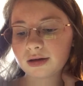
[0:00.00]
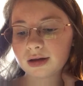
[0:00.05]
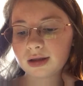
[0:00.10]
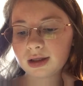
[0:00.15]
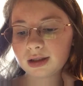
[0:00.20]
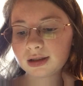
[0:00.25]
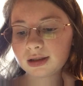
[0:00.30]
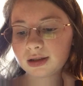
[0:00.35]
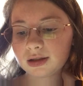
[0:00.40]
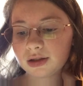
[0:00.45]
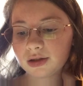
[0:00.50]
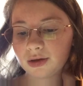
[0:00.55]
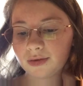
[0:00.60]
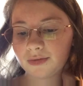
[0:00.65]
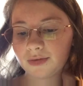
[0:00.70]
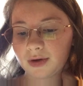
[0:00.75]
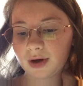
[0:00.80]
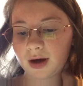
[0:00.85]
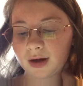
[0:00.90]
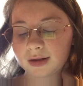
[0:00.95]
This is your
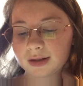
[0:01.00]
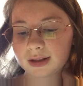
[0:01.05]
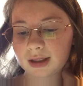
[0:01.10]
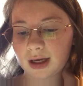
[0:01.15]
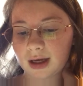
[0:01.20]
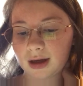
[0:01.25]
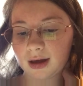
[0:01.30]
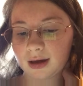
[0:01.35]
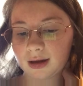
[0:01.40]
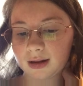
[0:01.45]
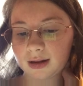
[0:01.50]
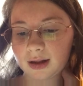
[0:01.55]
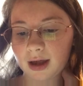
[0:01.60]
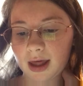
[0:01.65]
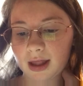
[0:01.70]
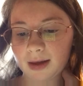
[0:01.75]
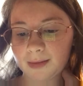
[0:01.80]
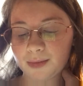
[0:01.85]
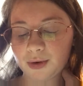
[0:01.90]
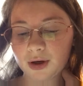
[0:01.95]
fiancée,
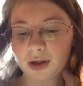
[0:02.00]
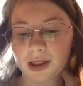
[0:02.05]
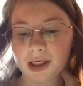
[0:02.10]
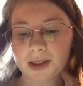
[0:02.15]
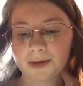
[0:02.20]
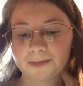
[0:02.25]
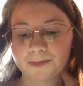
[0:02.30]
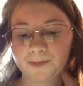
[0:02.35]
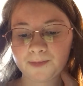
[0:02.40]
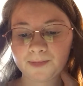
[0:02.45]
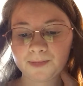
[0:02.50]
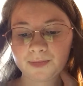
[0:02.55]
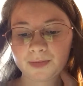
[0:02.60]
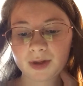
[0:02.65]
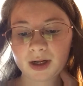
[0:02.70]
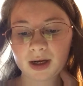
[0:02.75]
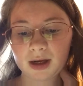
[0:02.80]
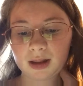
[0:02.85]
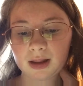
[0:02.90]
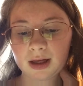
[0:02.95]
Lady Pudding.
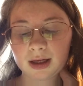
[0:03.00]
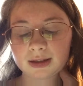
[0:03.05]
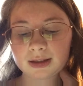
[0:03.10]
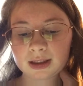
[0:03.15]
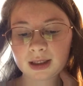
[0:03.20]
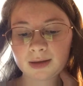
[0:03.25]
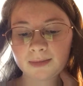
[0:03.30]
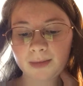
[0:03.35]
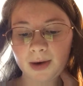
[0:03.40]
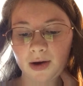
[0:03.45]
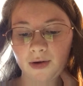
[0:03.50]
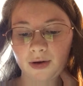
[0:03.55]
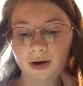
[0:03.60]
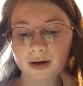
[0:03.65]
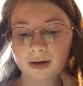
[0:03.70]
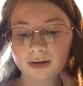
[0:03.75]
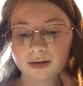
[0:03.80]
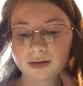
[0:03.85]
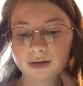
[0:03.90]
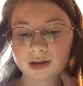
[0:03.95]
Let's get
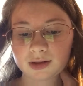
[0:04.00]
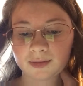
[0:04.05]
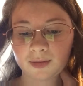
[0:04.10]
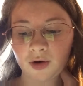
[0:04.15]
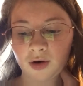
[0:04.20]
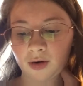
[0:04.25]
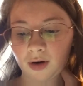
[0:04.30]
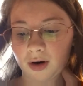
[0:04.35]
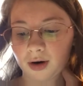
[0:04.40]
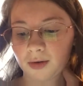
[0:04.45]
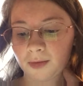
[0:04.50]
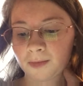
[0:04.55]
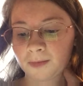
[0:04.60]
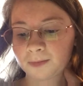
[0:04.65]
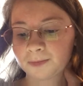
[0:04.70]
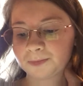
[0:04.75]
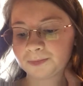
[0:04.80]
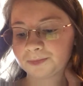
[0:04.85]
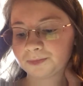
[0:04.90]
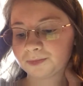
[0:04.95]
married tomorrow.
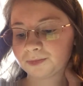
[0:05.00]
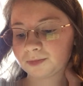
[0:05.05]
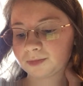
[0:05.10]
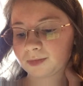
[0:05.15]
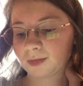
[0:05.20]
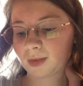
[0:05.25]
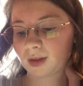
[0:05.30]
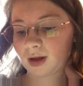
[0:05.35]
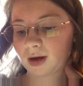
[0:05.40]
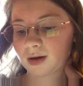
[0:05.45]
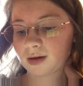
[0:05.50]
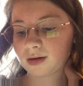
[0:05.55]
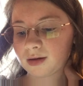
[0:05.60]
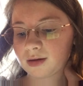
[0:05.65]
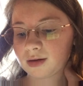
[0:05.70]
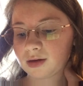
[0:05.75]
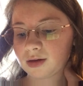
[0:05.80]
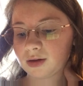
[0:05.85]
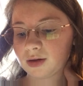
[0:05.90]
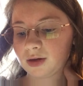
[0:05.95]

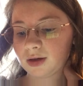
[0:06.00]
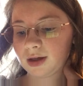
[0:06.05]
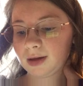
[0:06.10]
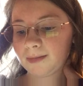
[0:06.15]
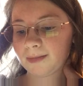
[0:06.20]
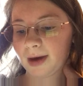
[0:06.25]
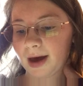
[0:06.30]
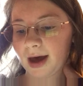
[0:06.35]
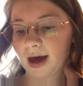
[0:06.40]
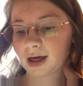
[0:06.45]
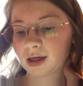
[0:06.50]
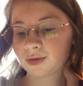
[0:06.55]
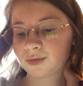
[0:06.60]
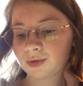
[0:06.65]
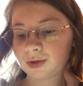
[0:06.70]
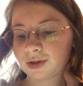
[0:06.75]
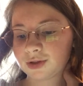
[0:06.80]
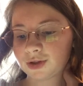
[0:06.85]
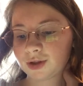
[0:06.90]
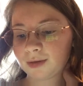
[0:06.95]
Looking back,
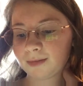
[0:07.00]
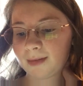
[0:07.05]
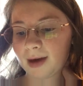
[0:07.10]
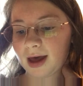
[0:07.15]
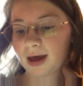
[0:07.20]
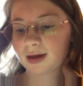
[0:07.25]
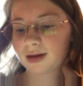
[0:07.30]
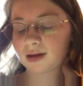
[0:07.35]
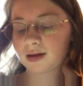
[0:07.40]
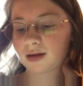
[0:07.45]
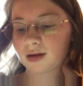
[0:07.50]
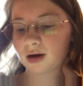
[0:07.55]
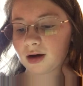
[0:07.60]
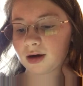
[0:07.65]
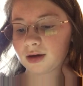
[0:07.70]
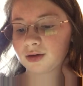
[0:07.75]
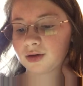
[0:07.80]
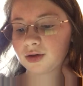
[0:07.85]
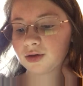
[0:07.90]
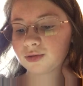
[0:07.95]
we sure met in
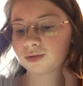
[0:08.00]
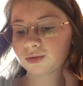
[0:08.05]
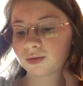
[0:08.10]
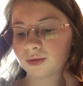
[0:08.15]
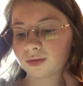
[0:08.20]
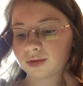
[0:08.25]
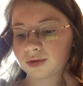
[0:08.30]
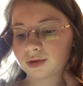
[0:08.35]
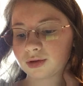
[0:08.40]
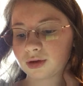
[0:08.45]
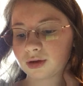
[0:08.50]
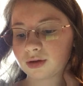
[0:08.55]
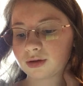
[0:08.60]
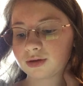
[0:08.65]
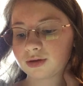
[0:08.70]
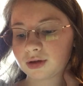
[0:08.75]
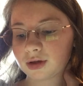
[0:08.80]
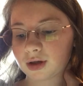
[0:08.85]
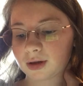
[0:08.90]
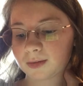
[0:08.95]
unusual
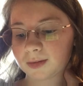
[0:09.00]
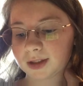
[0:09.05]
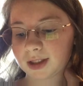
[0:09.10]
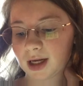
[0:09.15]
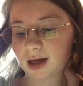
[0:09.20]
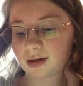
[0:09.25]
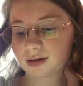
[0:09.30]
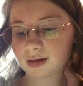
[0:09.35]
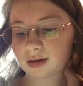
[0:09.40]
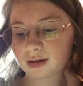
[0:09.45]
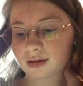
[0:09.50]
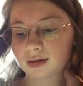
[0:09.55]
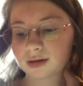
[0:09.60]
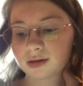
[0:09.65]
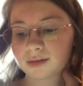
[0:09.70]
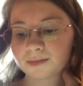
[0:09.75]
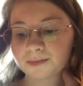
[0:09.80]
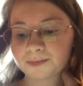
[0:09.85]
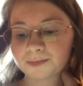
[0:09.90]
circumstances.